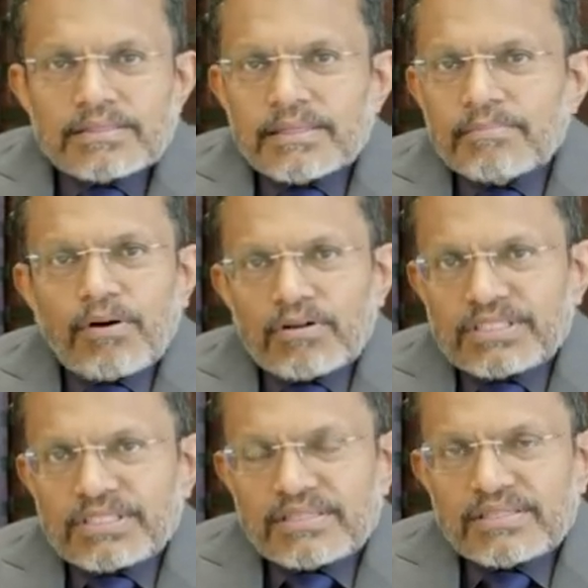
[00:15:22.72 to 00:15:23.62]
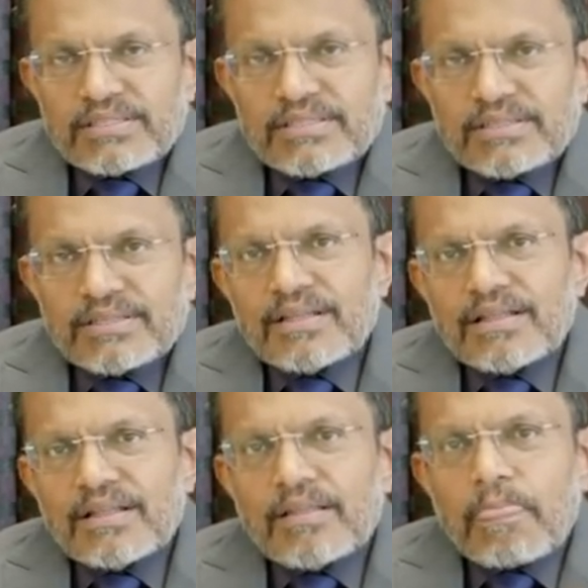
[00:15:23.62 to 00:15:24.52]
It is important
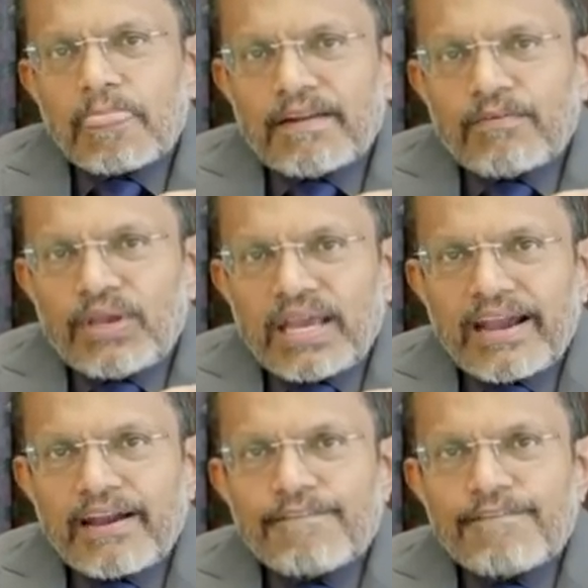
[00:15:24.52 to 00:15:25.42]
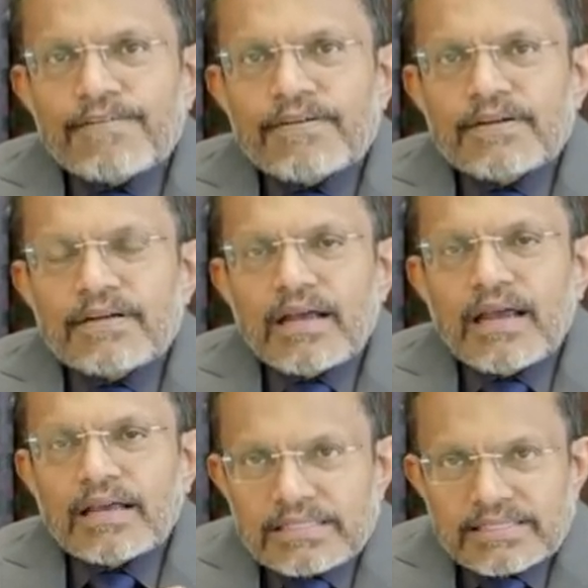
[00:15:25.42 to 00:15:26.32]
that we have
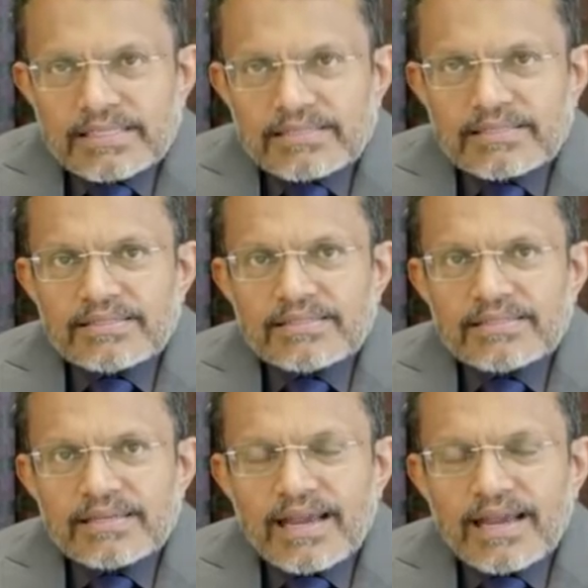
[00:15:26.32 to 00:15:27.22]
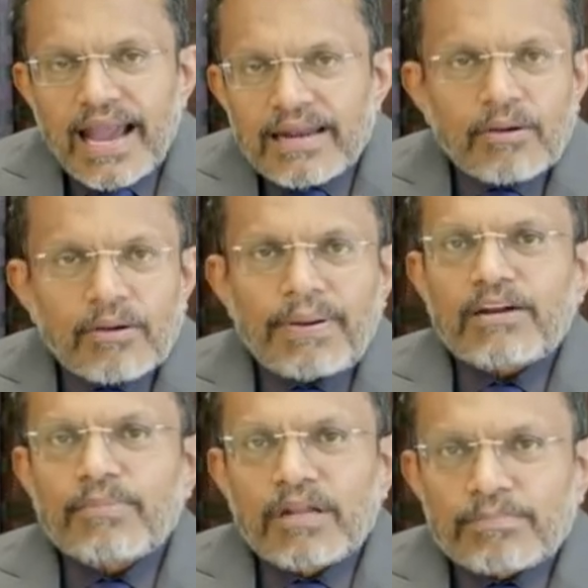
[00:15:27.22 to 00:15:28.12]
a consistent and
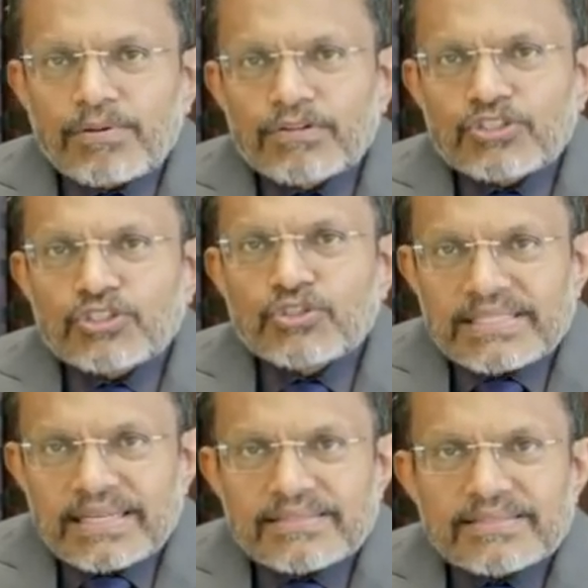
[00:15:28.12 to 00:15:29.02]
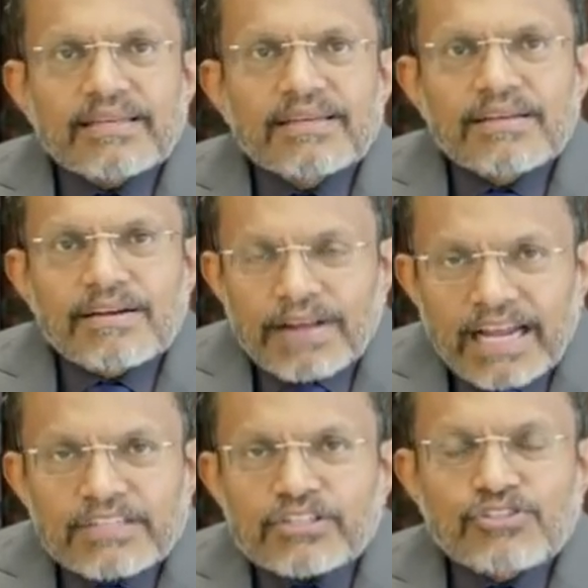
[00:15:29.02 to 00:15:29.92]
comparable approach to assessing
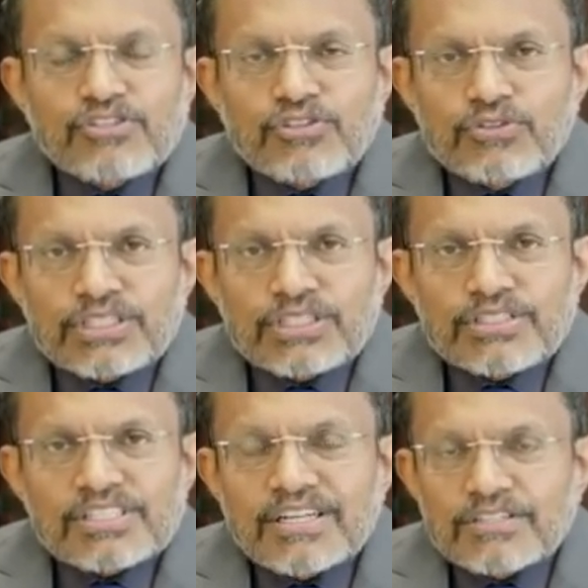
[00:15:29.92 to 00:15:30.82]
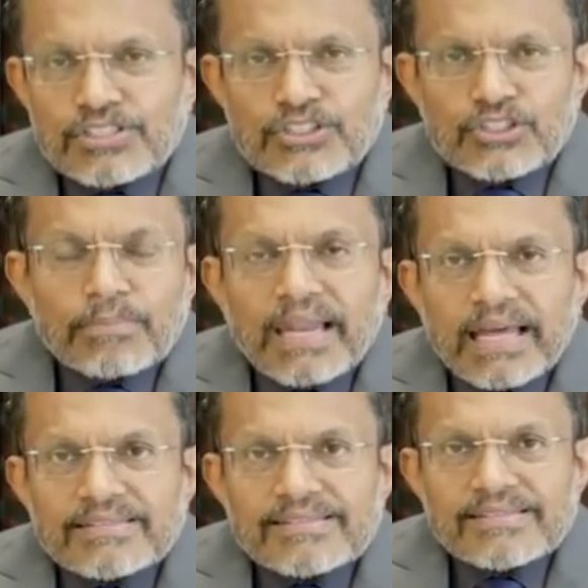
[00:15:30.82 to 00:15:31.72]
financial institutions transition
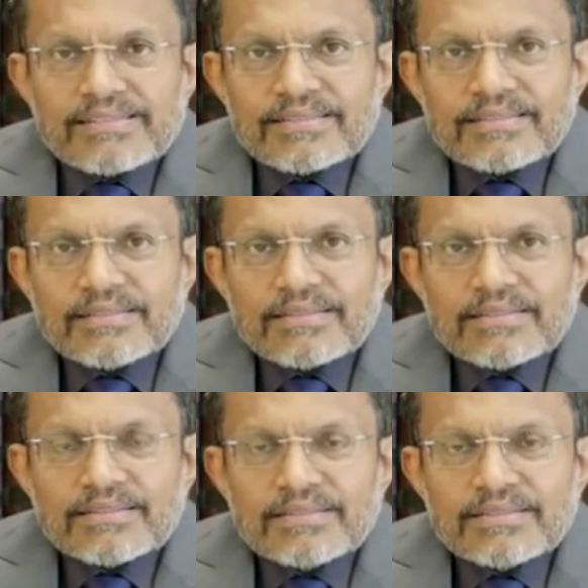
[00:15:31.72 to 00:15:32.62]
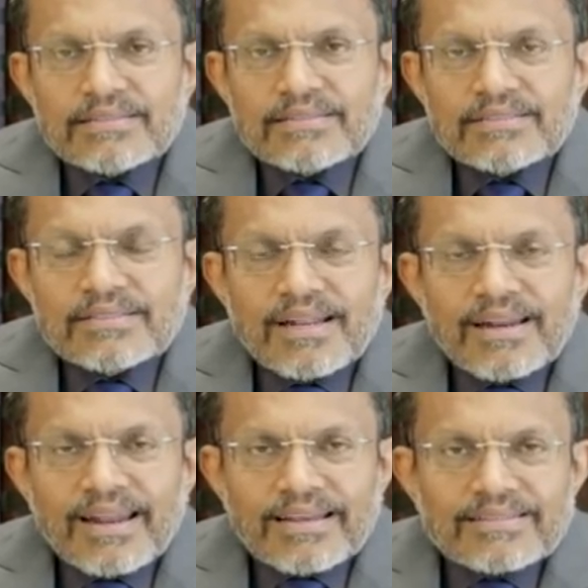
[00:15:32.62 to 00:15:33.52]
plans.
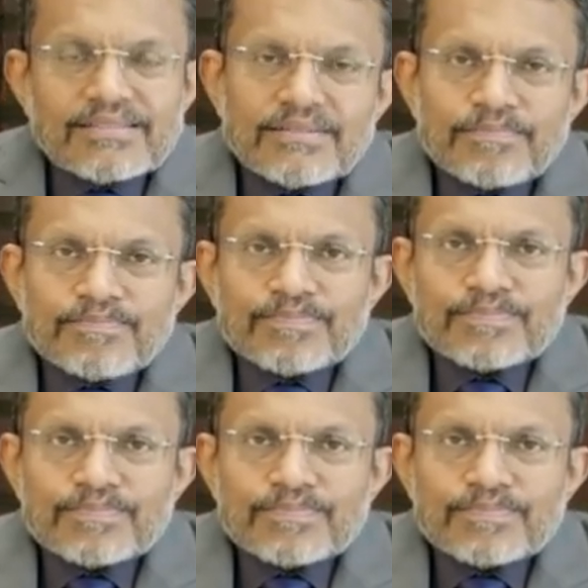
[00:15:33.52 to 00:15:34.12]
Next,